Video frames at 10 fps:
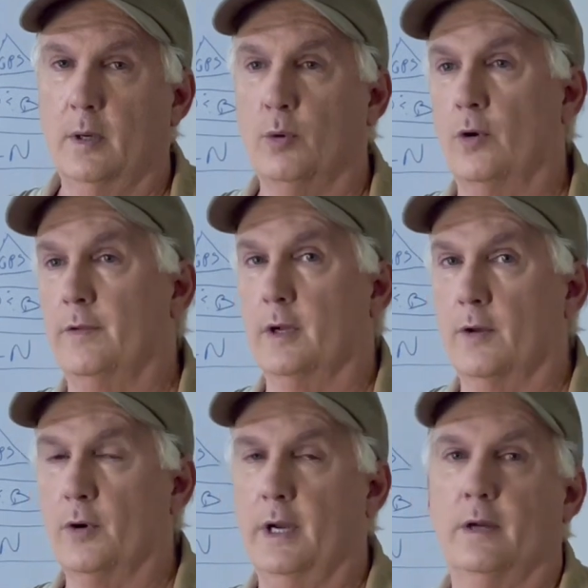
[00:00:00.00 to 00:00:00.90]
But on the
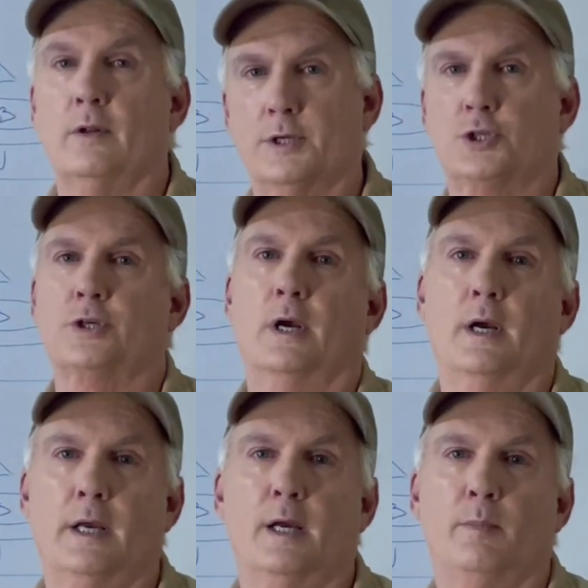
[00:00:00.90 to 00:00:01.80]
other hand, let's say
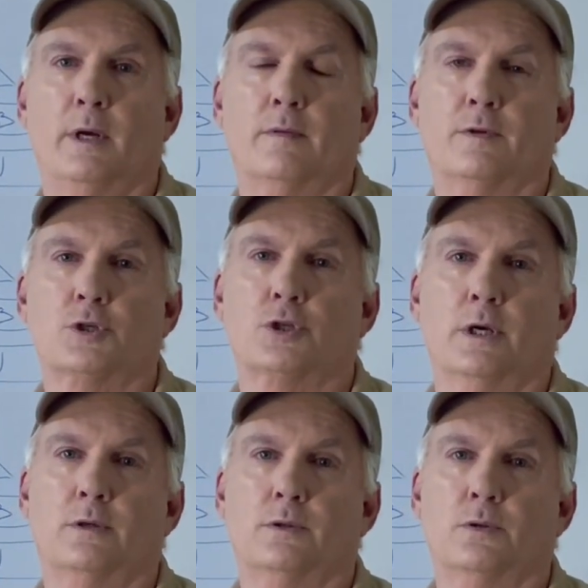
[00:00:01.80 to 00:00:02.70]
I am at the
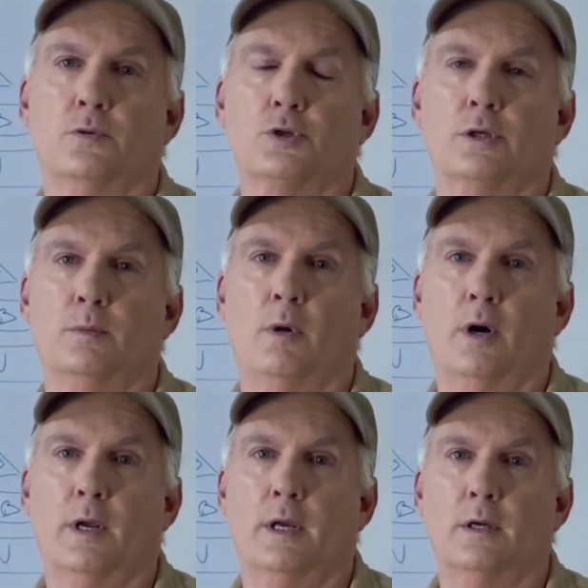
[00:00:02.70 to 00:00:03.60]
sand dunes in
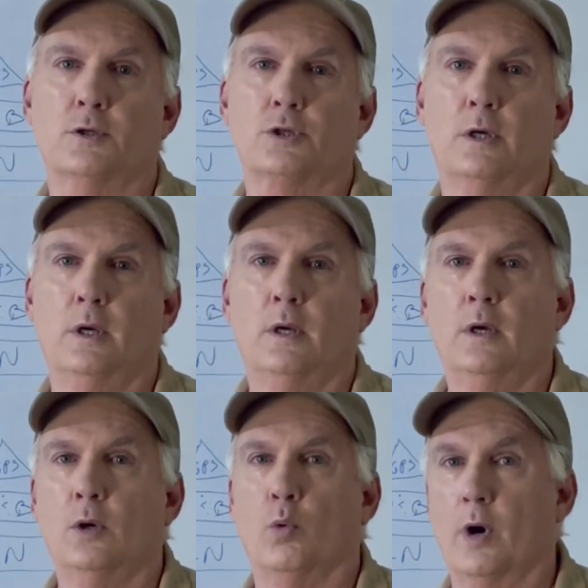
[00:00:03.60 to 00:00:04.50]
Monahans.
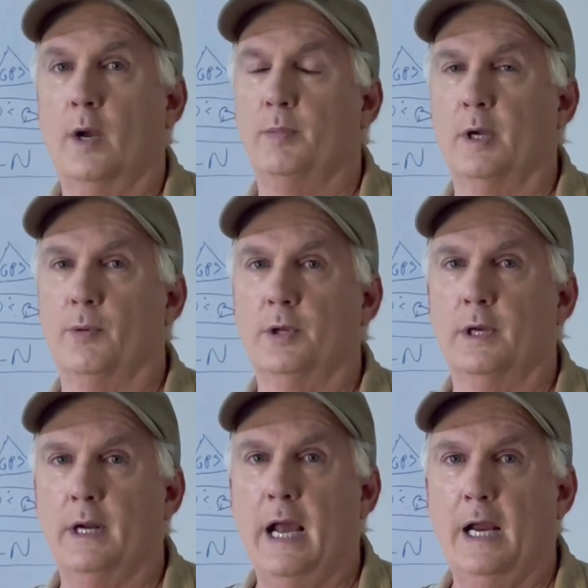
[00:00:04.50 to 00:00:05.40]
Would I be able to
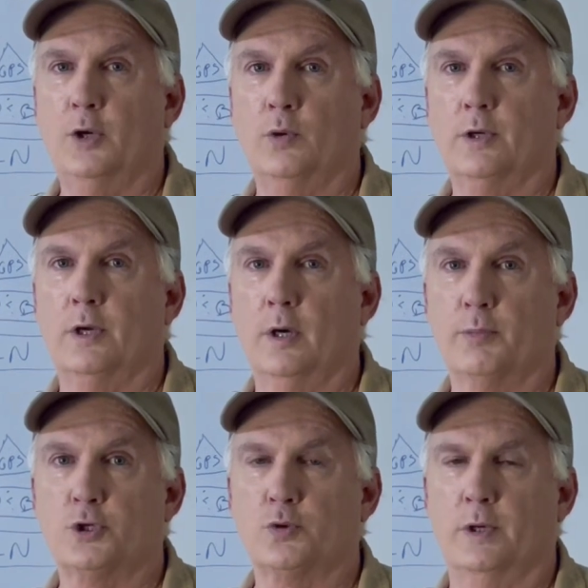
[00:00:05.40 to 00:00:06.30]
get accurate
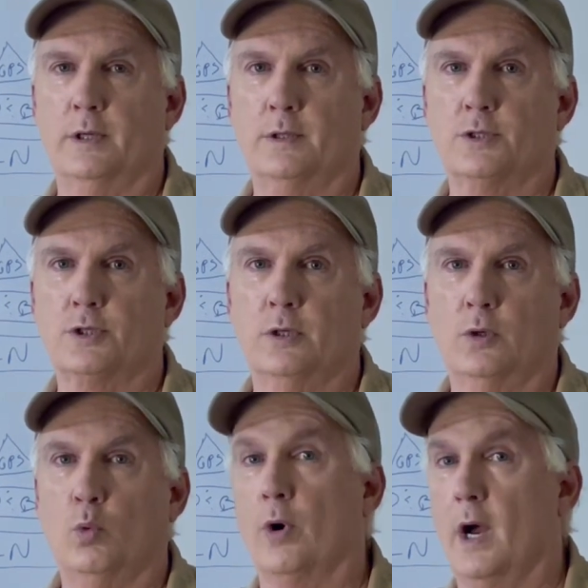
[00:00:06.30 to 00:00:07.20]
compass readings?
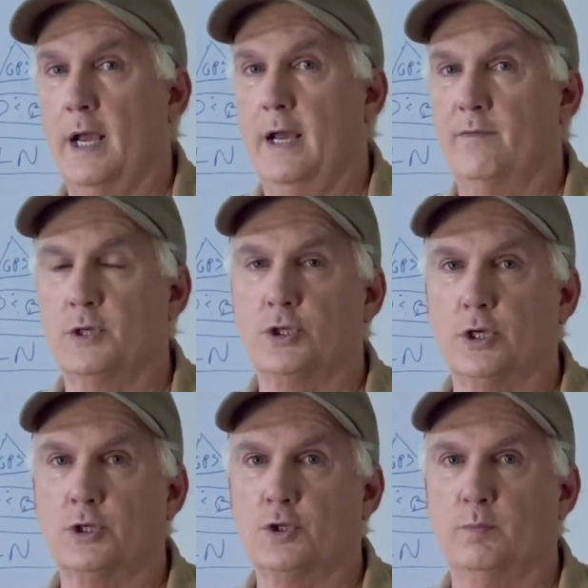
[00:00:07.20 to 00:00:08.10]
Would I have
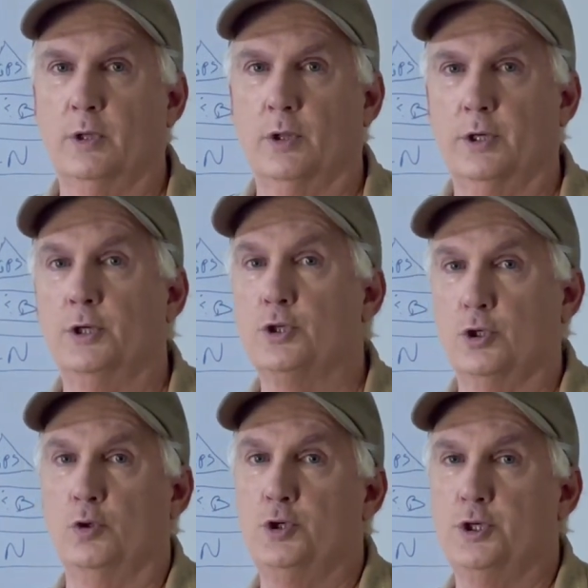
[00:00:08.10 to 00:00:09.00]
accessibility
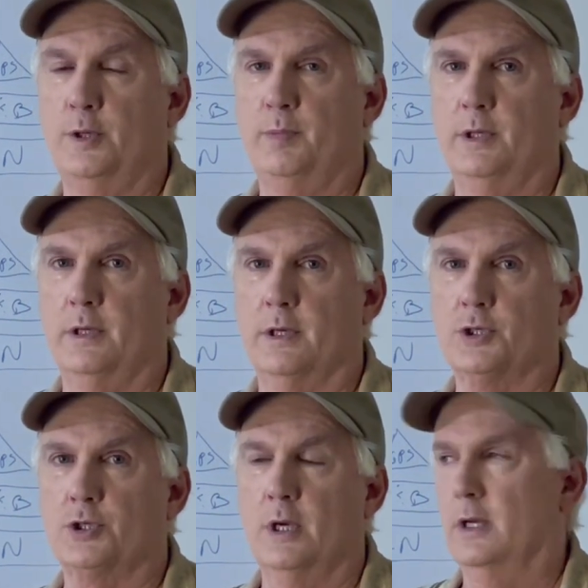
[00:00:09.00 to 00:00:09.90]
to
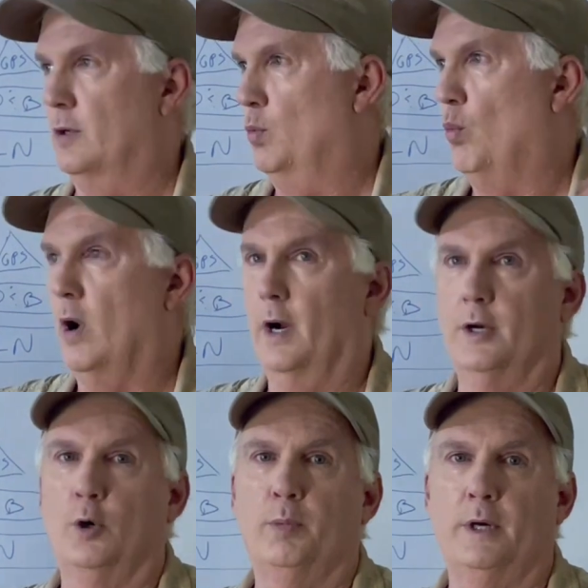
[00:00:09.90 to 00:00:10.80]
GPS in a wide
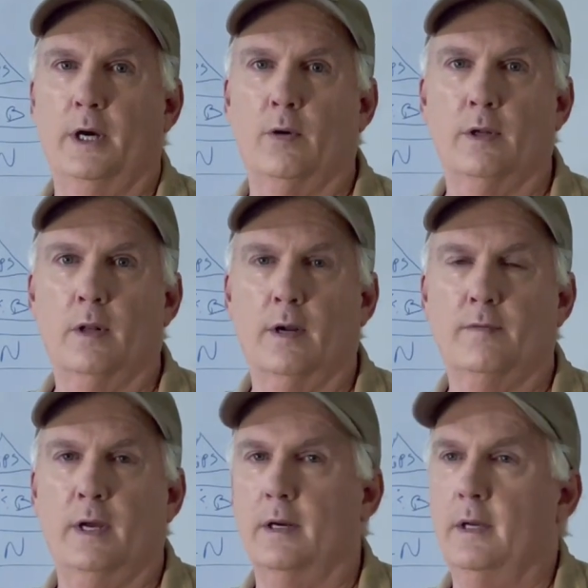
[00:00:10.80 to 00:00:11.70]
open area like
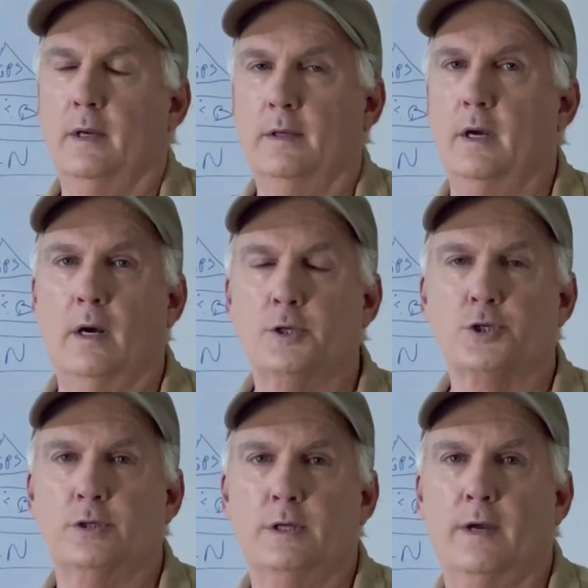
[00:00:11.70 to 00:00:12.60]
that? Yeah, I
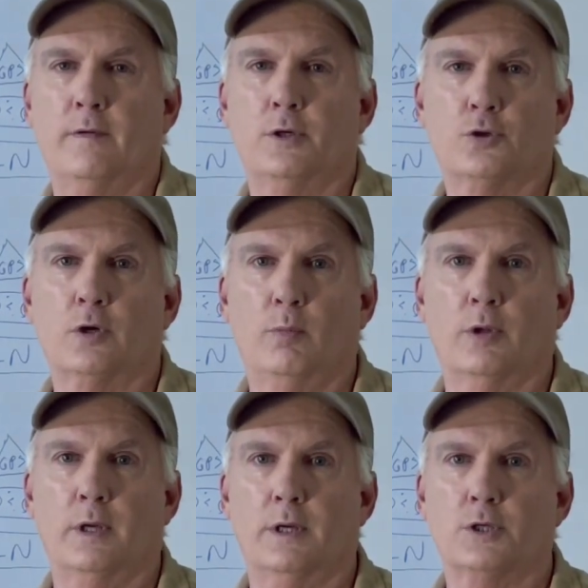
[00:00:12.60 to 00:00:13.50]
shouldn't have any trouble
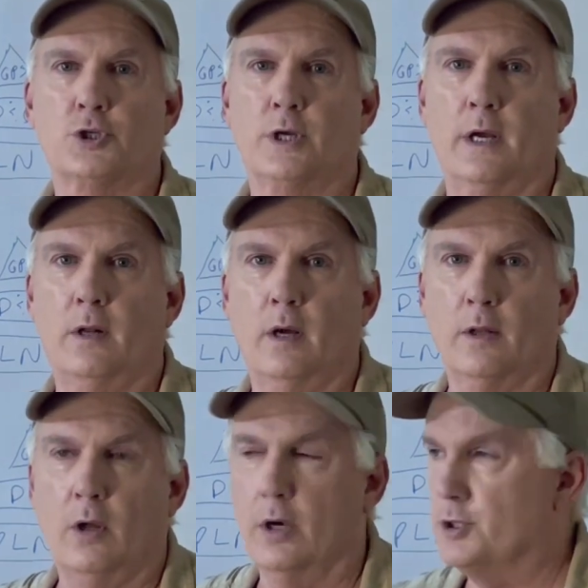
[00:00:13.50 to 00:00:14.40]
getting
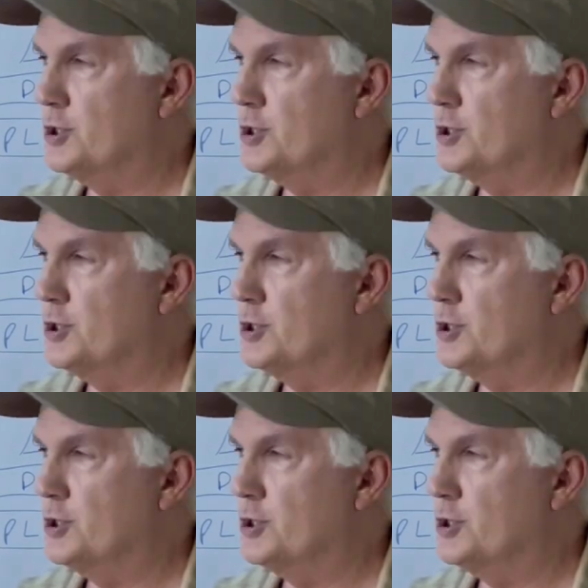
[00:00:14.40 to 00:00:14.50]
satellite locked.